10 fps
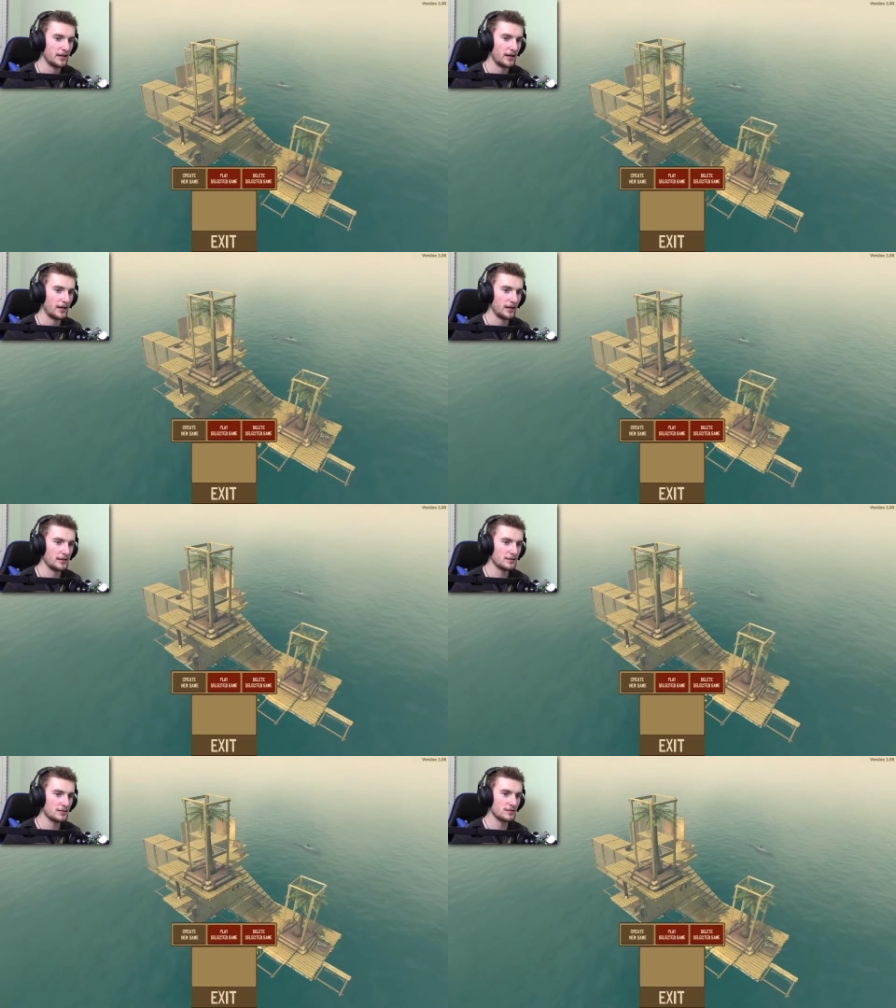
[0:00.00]
Uh,
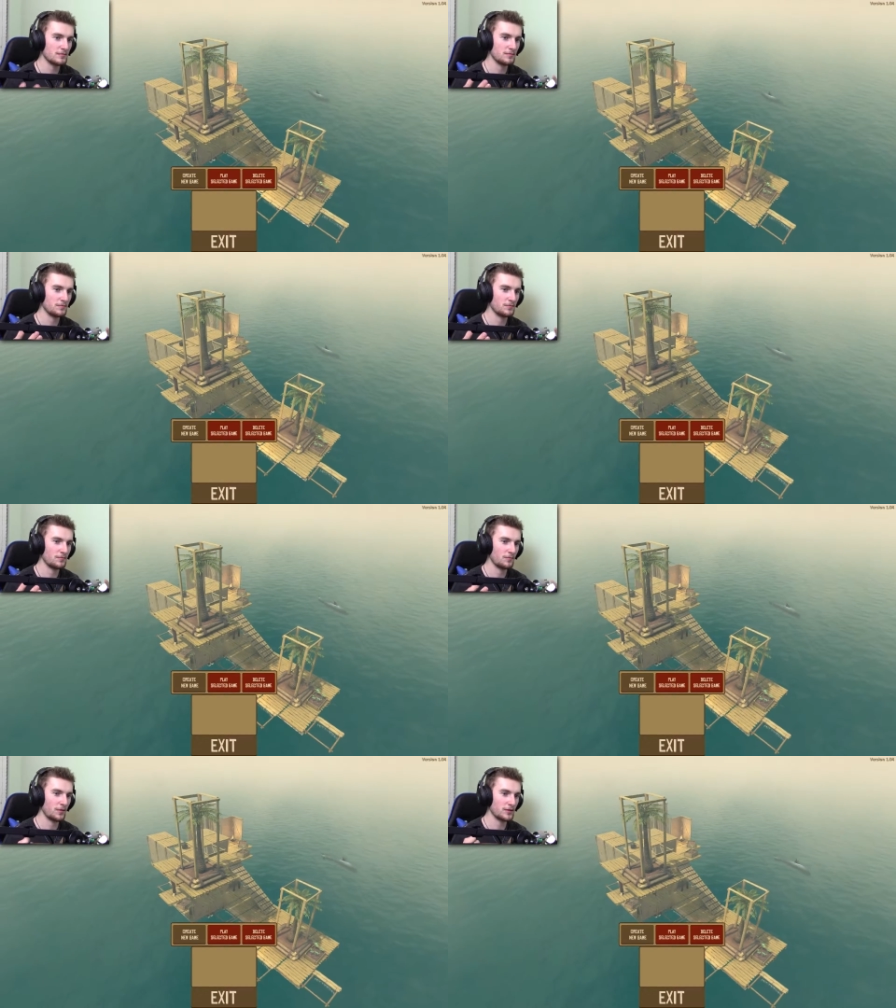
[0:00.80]
this is
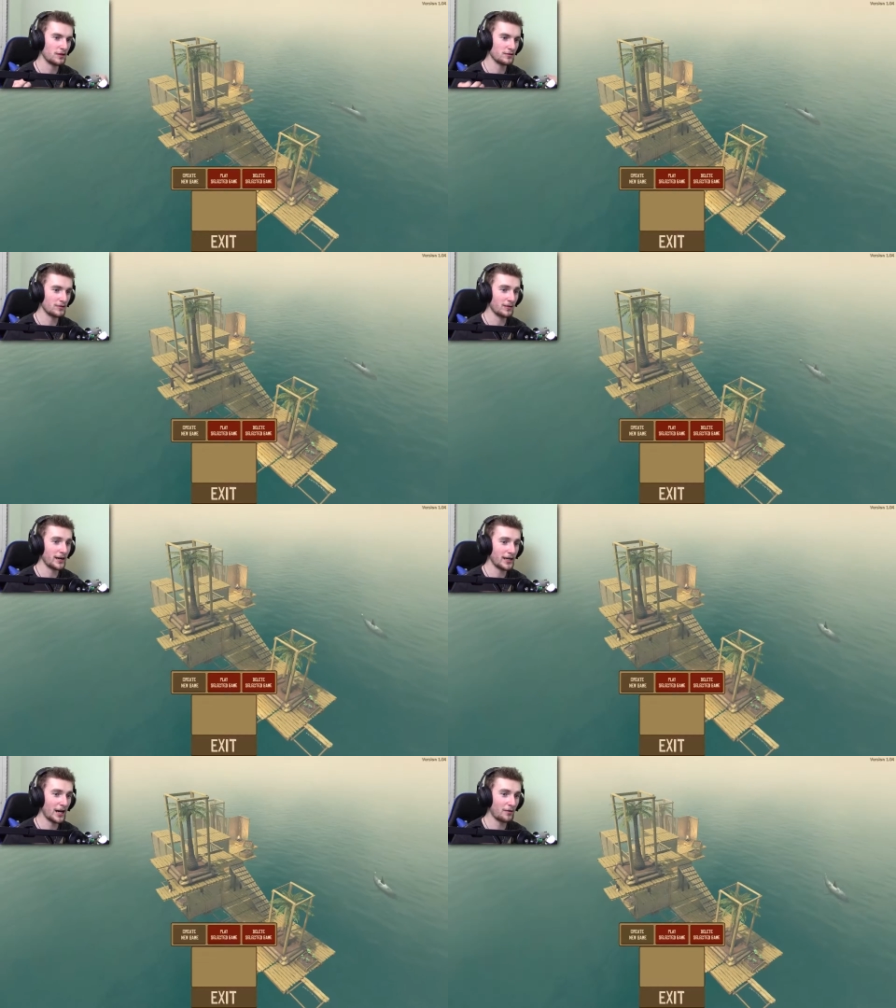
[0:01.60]
what's on screen
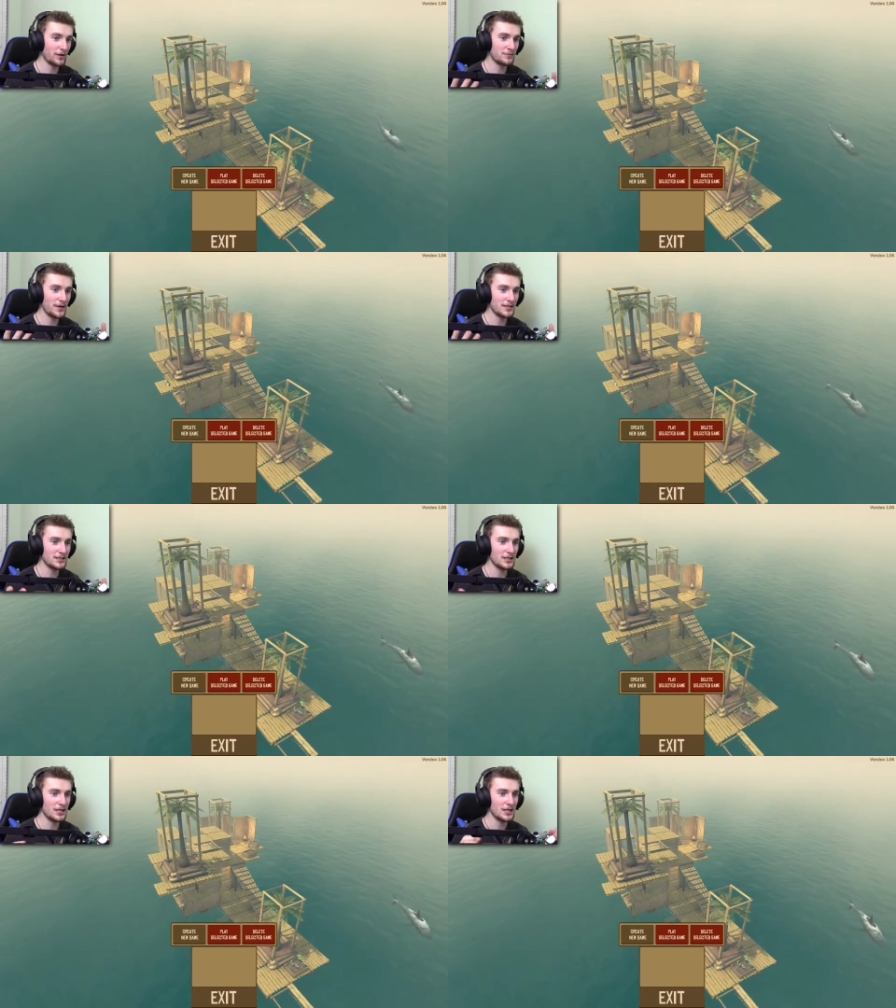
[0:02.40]
right now. It's
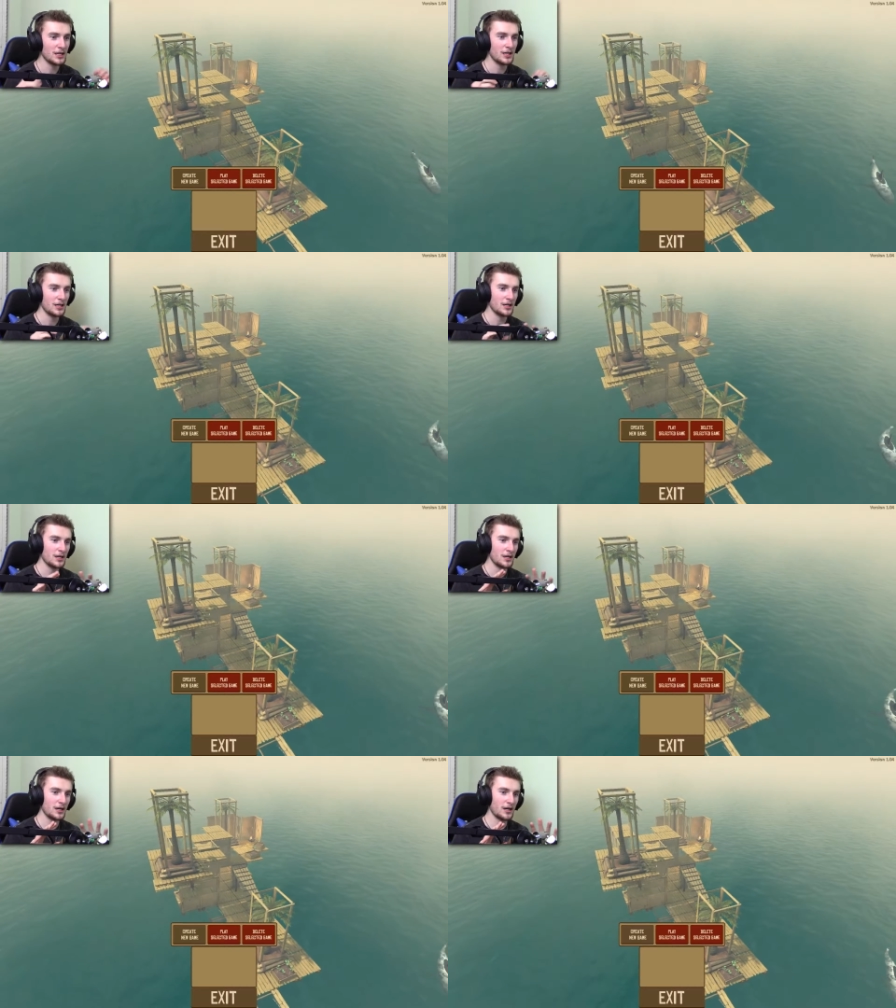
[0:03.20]
basically
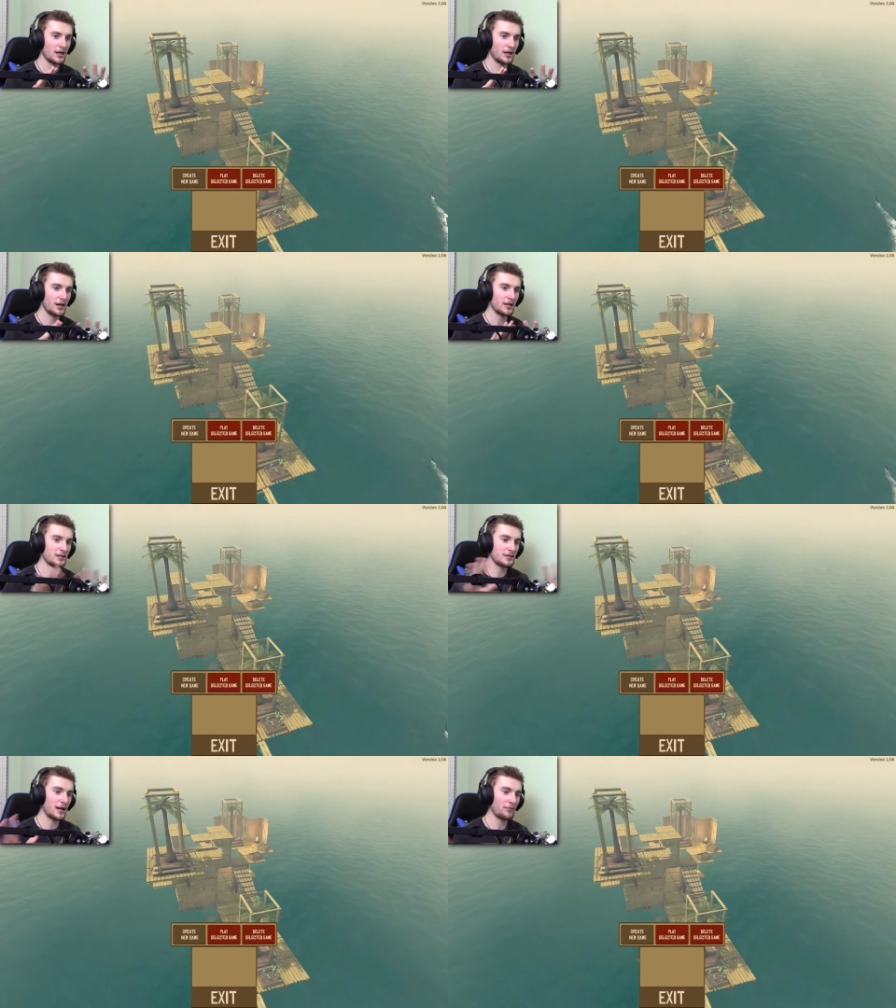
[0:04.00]
uh, an
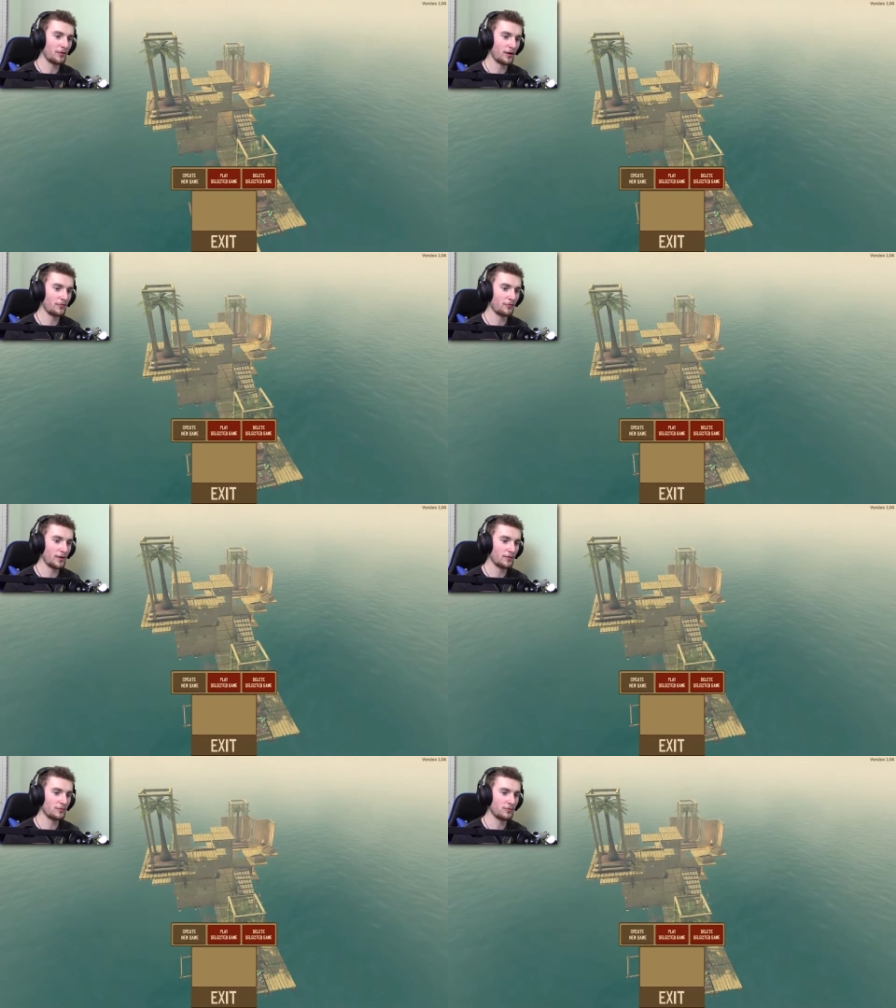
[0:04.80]
example of
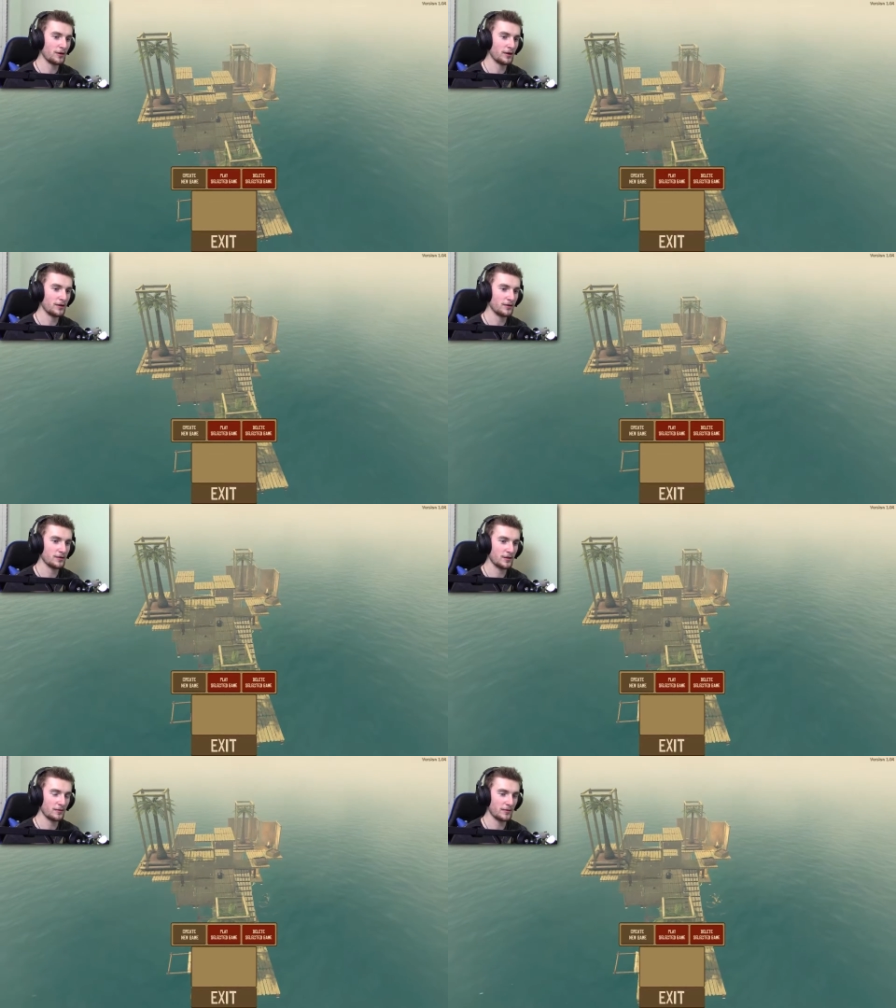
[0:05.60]
what you
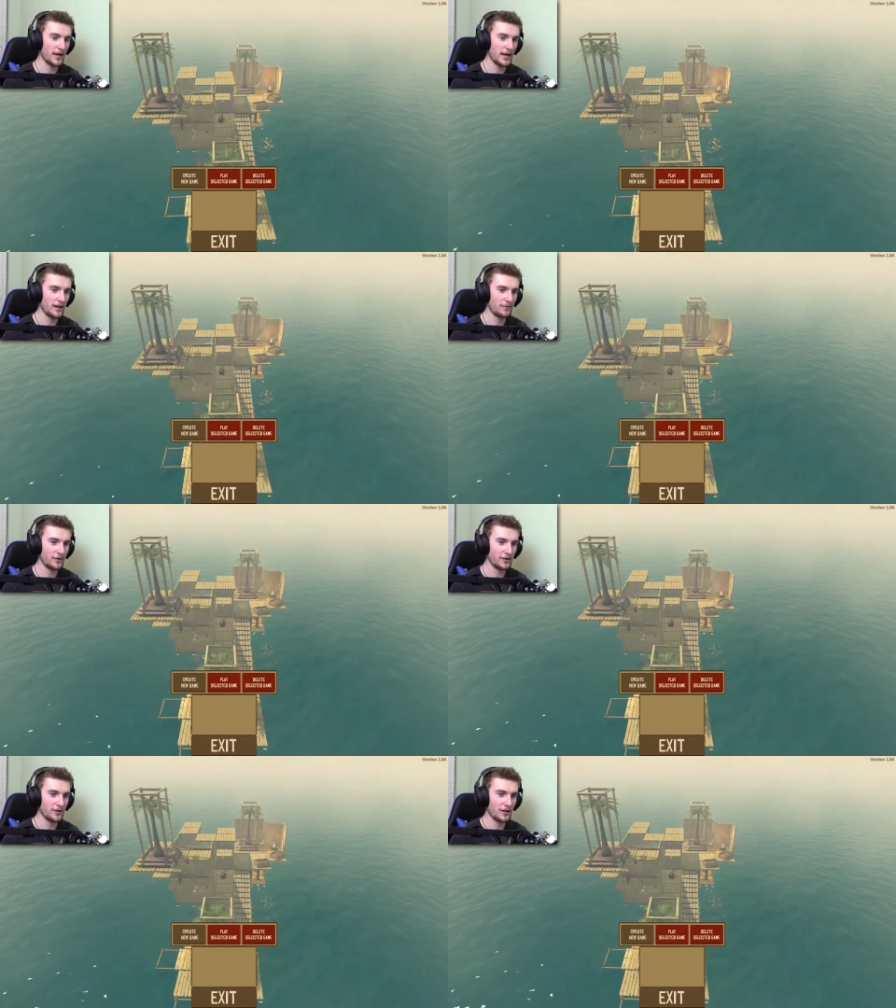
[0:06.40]
can create,
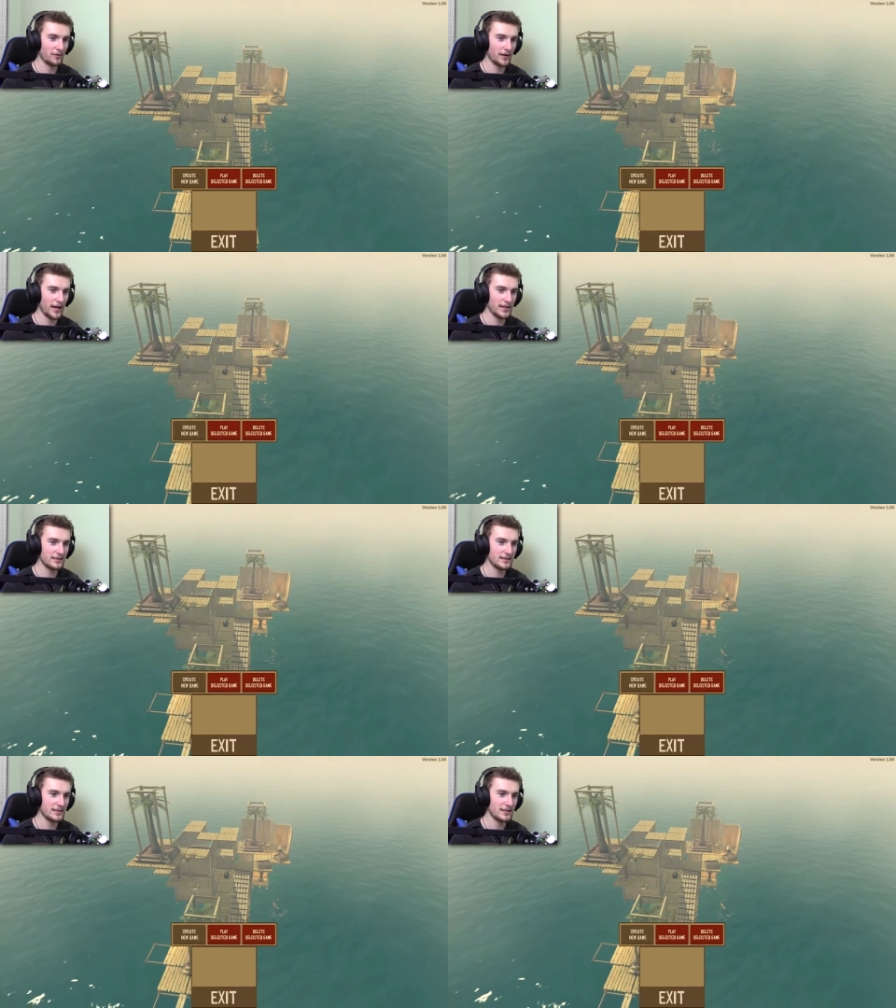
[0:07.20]
what you can
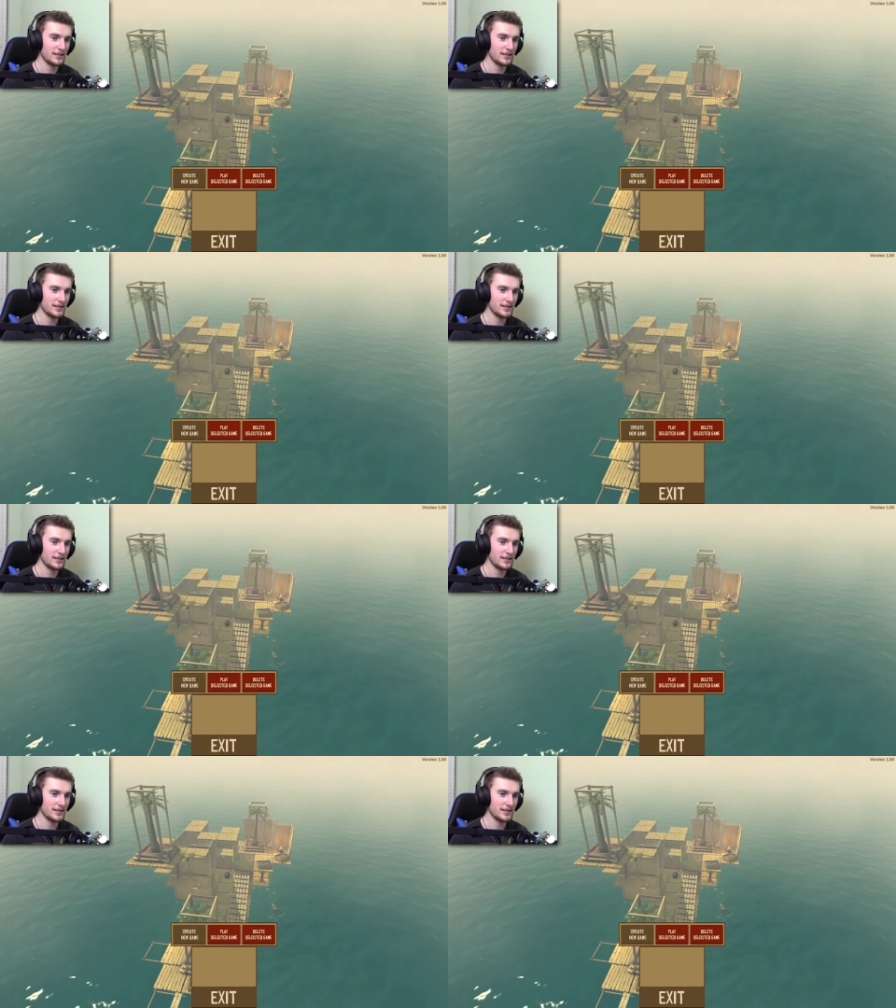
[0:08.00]
create,